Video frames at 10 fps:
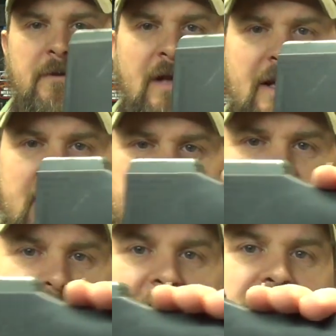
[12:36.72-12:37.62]
I guess my
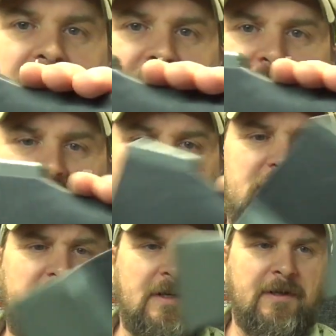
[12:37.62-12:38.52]
favorite
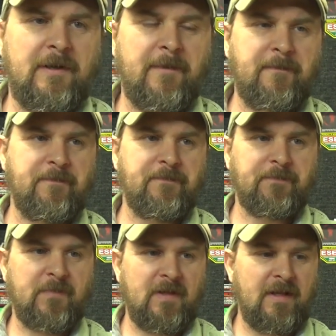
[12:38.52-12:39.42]
Fiskars.
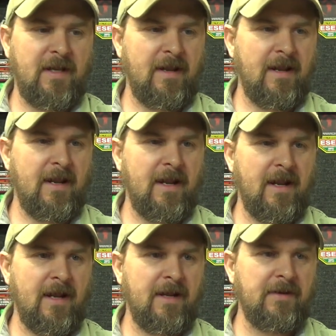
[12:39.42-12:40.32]

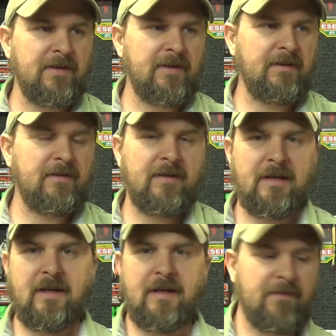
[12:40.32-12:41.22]
And
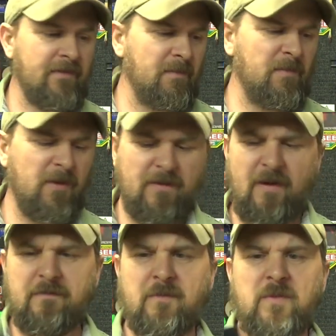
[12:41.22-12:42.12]
it's going to be pretty
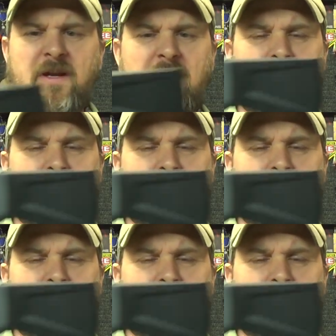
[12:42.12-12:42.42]
tough to beat.